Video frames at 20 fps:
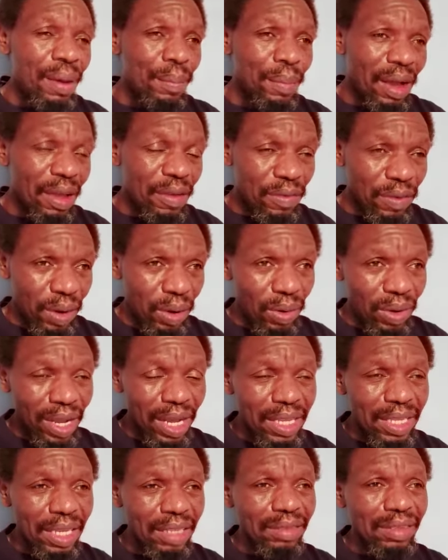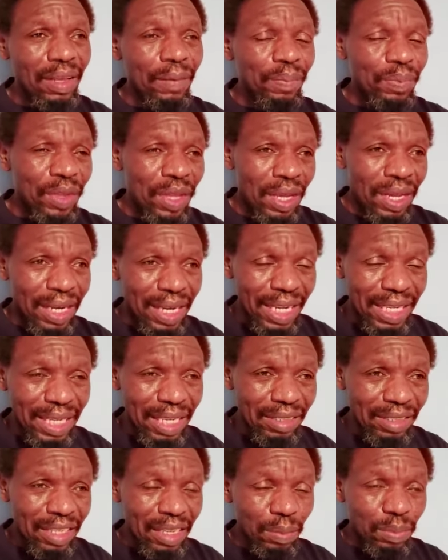My fellow Kenyans, let
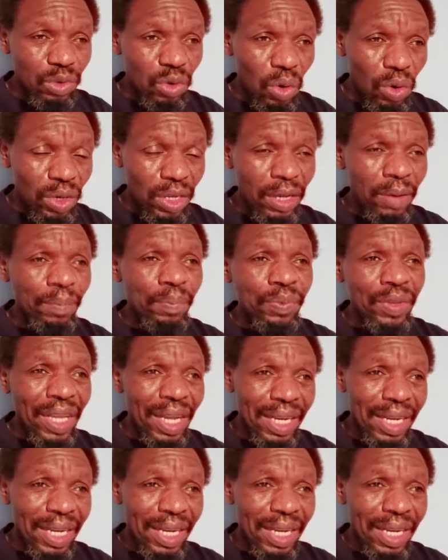us keep talking.